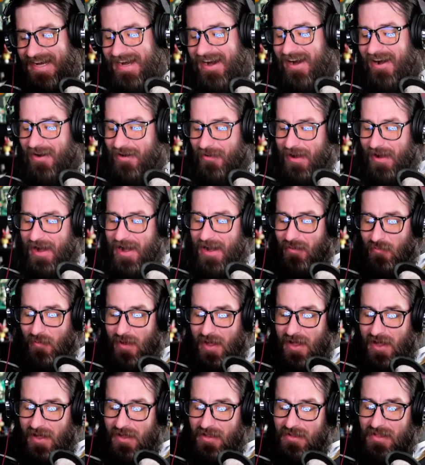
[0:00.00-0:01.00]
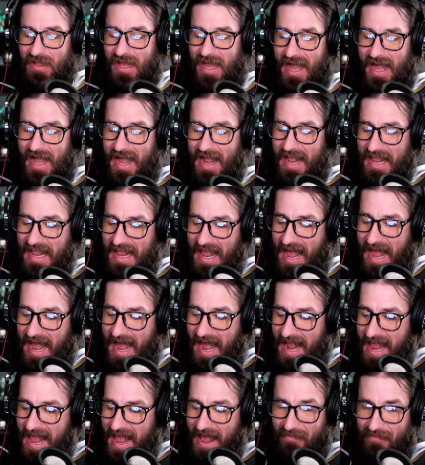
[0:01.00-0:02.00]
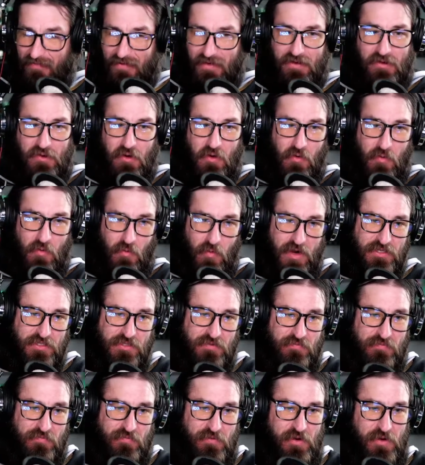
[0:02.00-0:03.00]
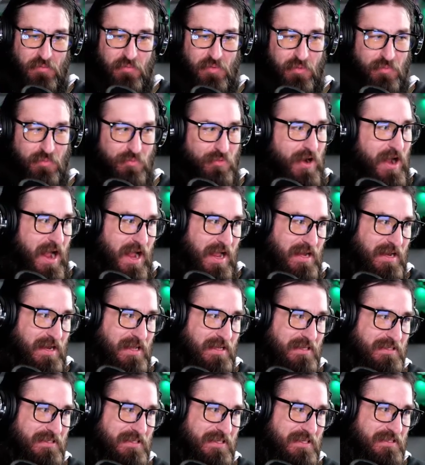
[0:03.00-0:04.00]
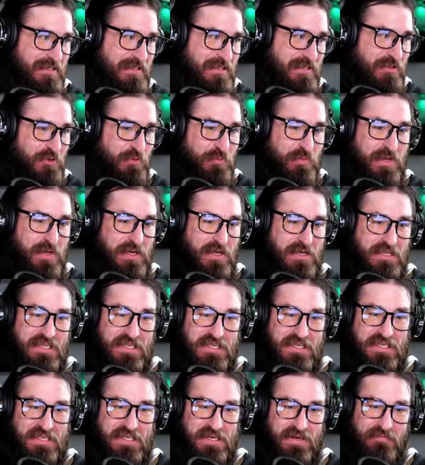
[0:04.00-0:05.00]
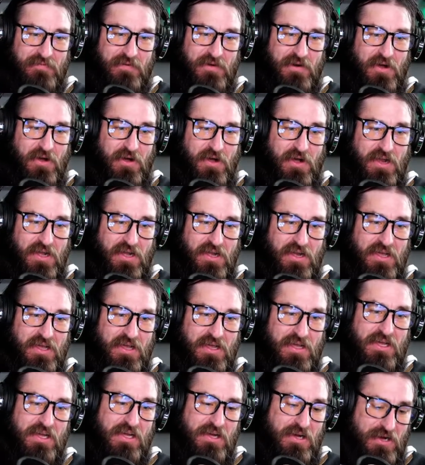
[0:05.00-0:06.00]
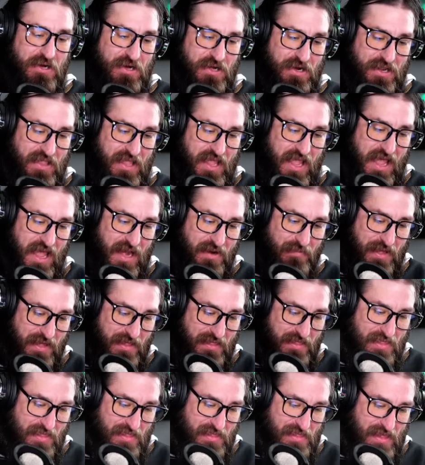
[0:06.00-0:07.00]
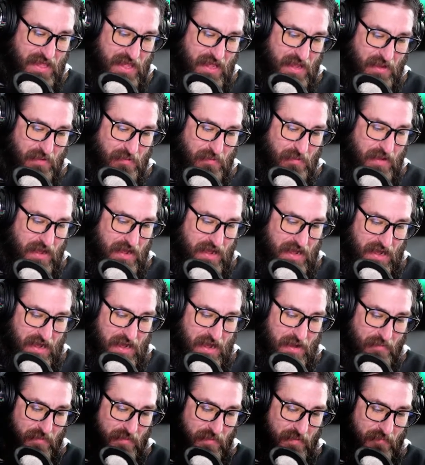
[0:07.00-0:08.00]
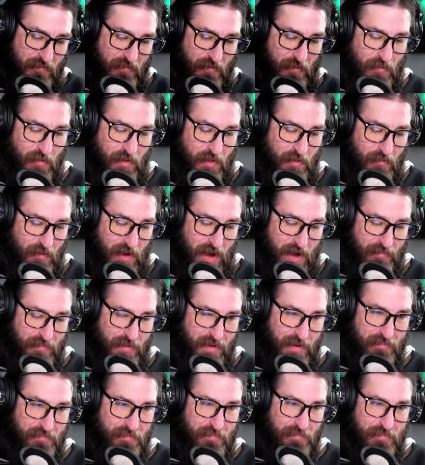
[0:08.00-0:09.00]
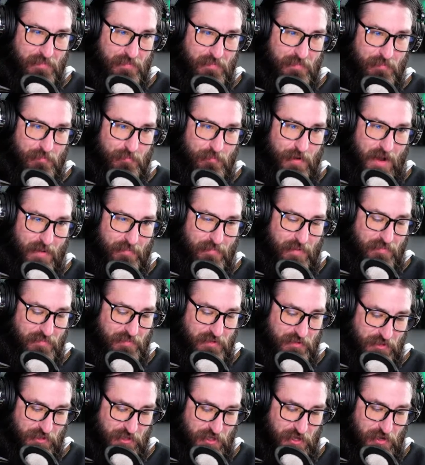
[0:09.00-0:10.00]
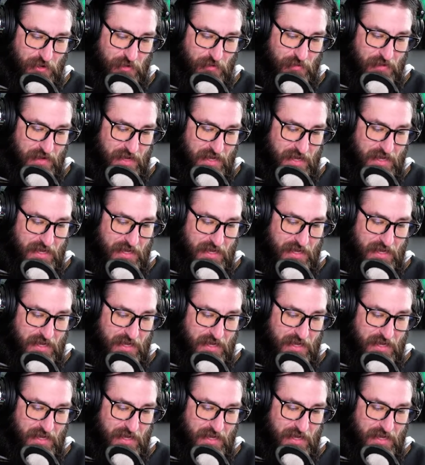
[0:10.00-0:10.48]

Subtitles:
All right. Well, I have a question for you, Brian. It's a little bit different on the anime thing. Before we wrap up the show,